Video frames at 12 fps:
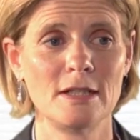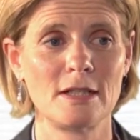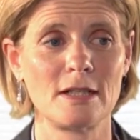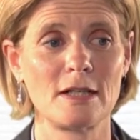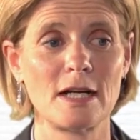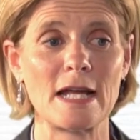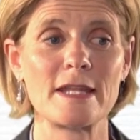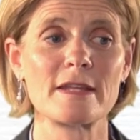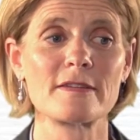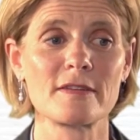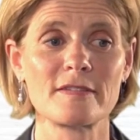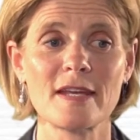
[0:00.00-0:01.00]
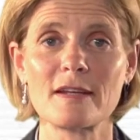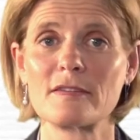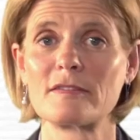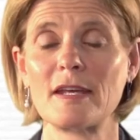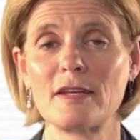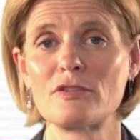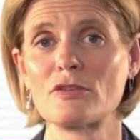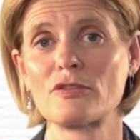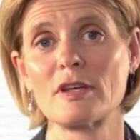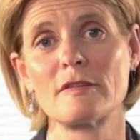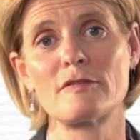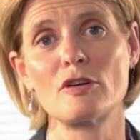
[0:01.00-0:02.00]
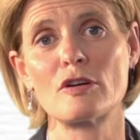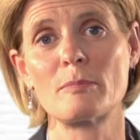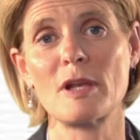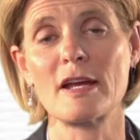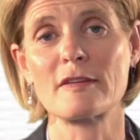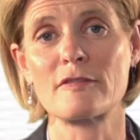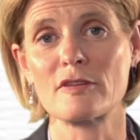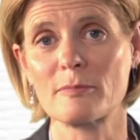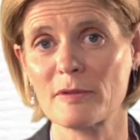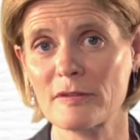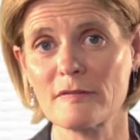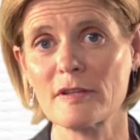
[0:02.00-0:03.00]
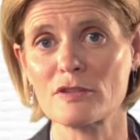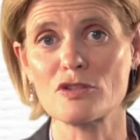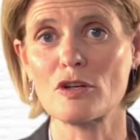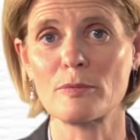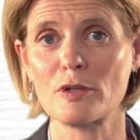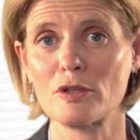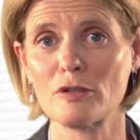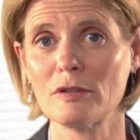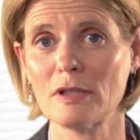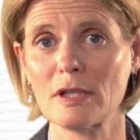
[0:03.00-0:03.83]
And then there's a second stage. So if you're applying for a specific job role,